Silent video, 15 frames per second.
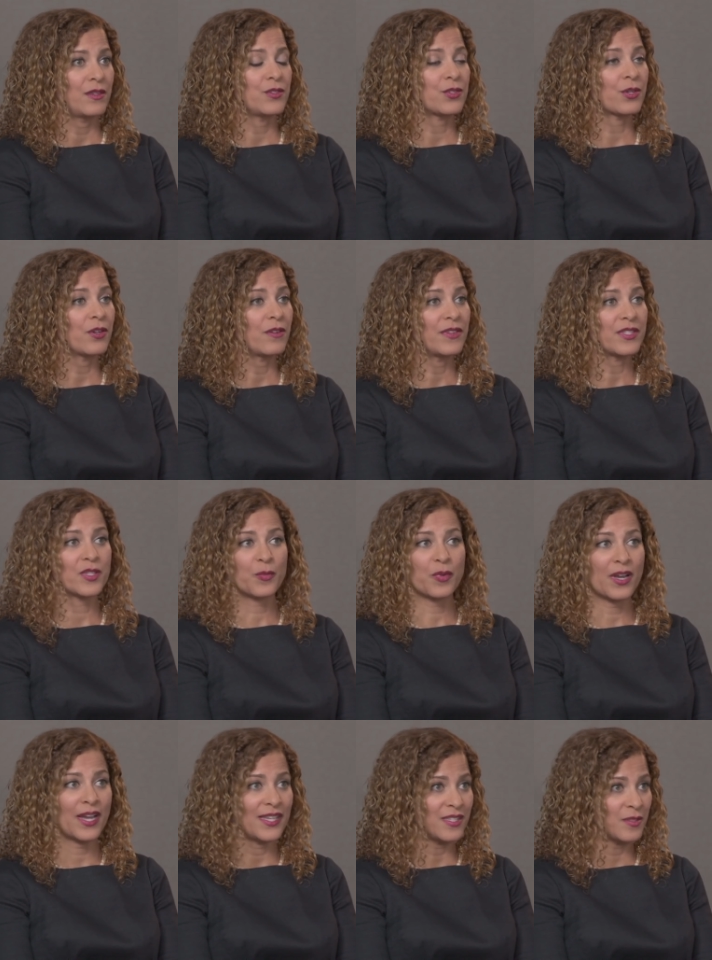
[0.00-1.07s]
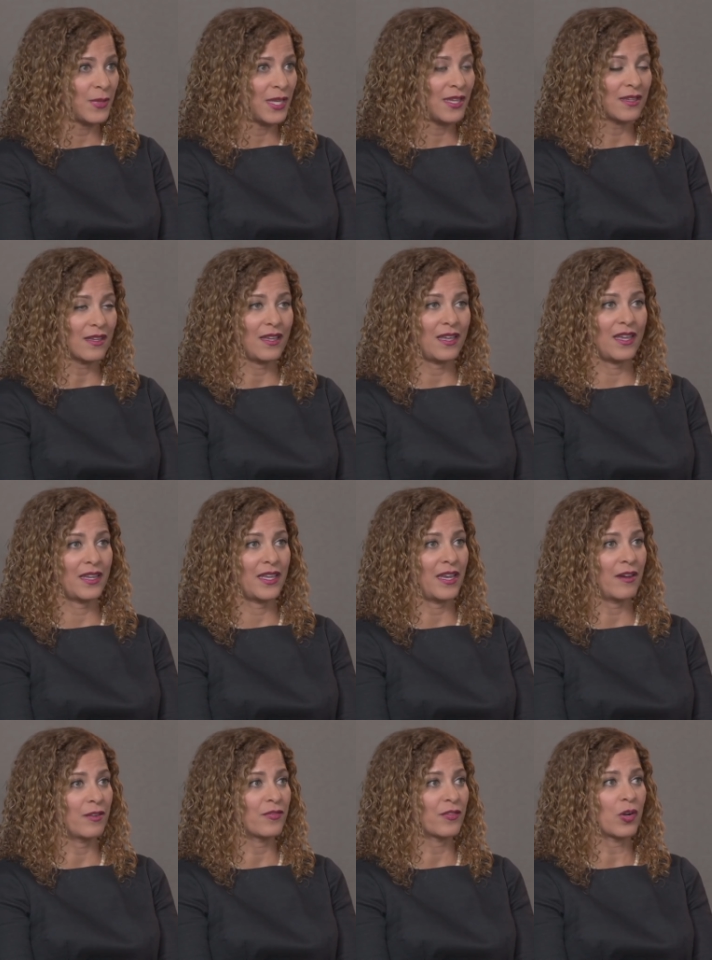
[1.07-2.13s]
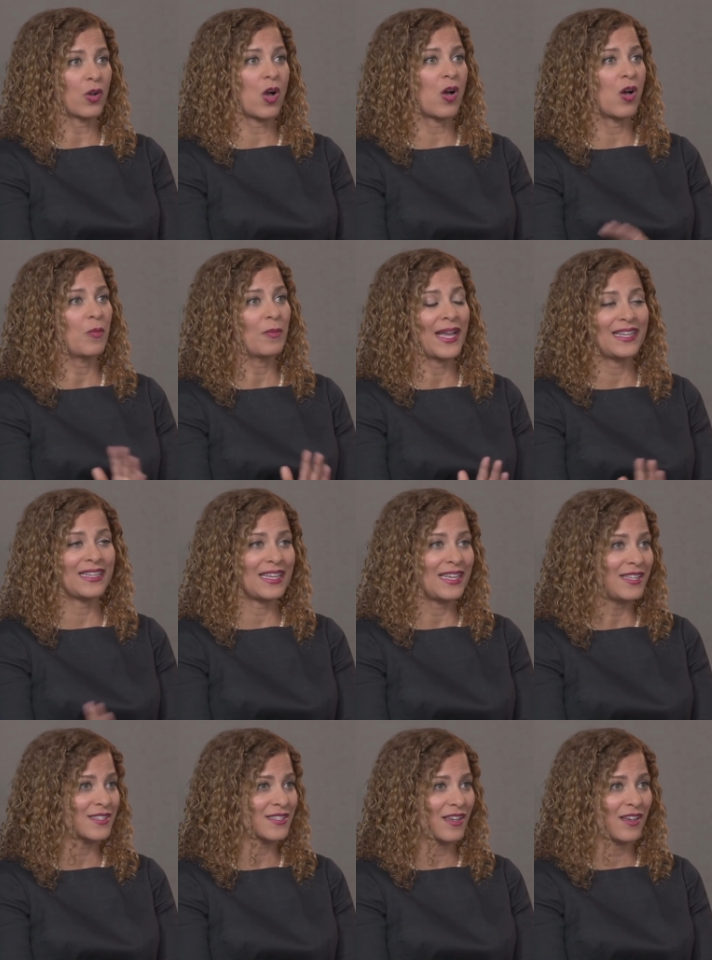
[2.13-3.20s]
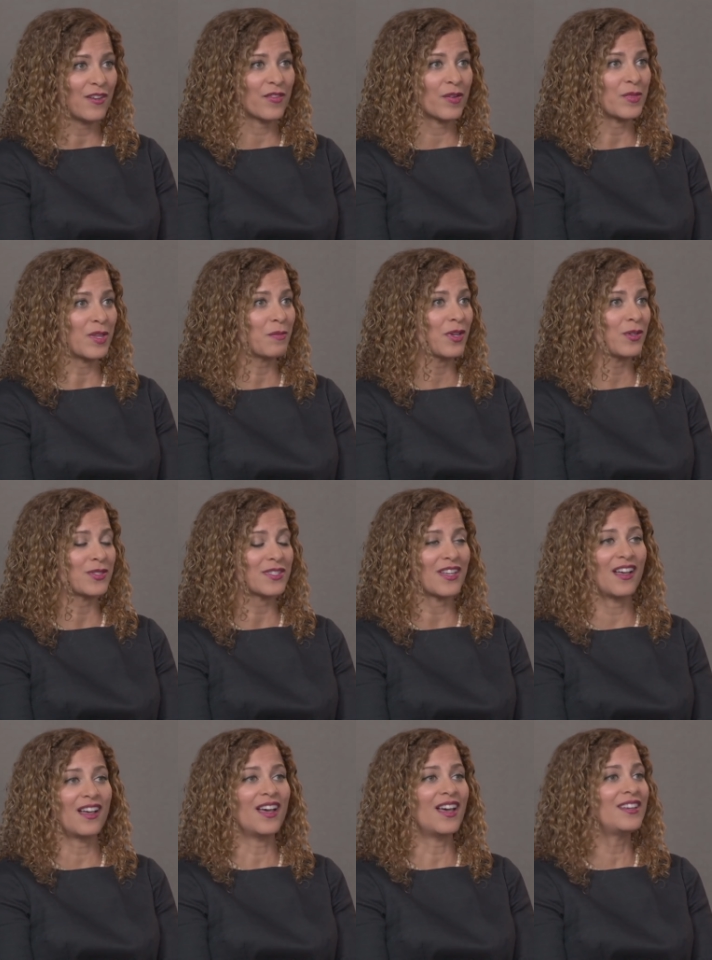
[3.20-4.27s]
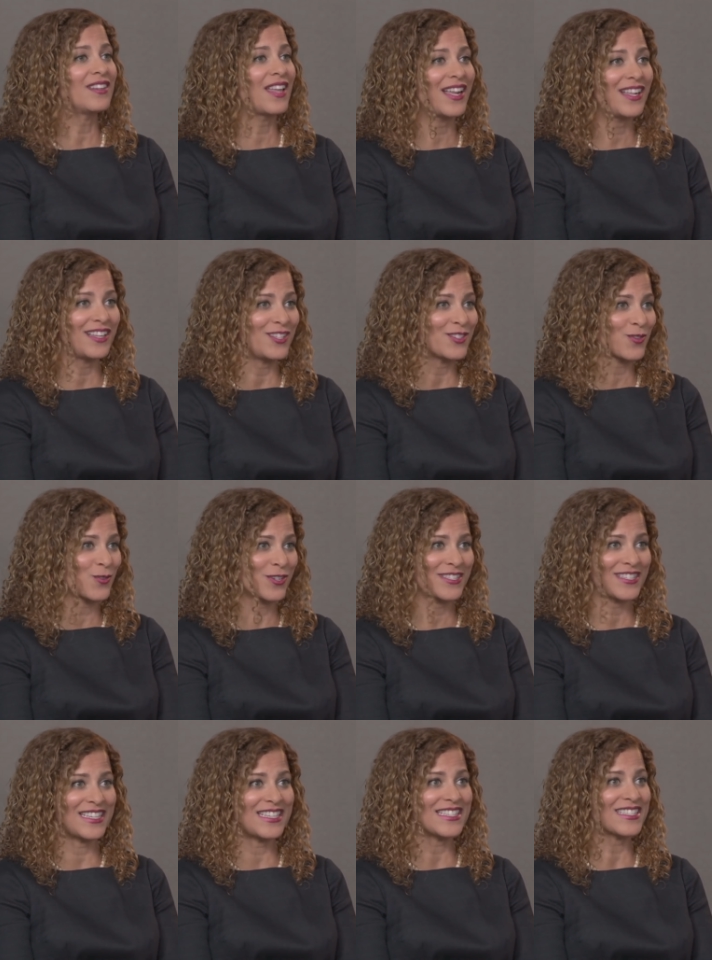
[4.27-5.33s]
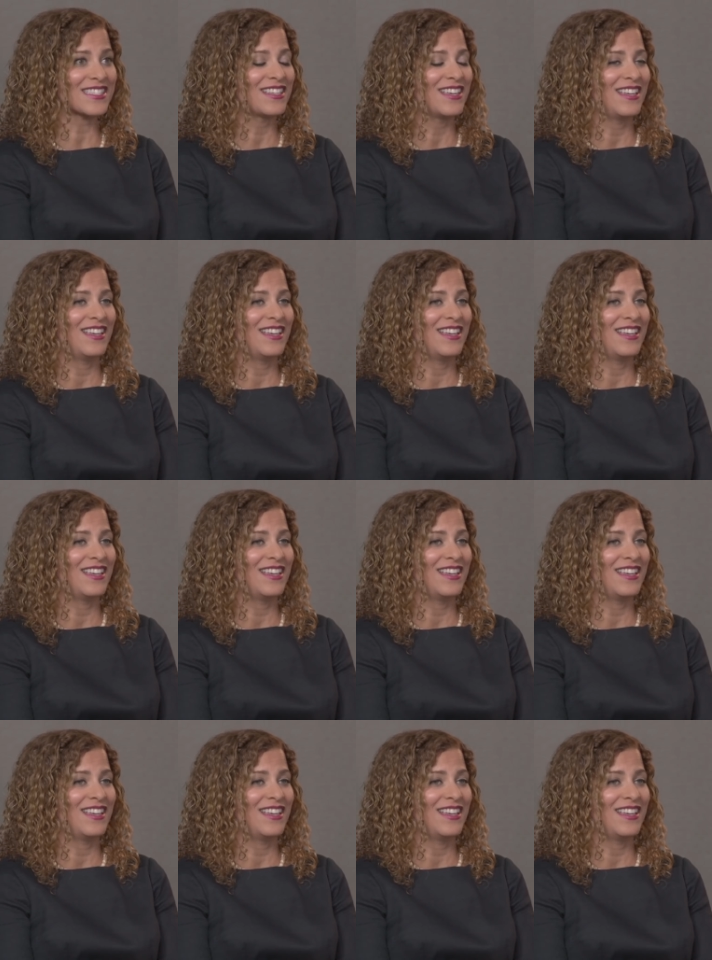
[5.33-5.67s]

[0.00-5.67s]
Jehovah surprised me and cared for all my needs from the most unlikely sources,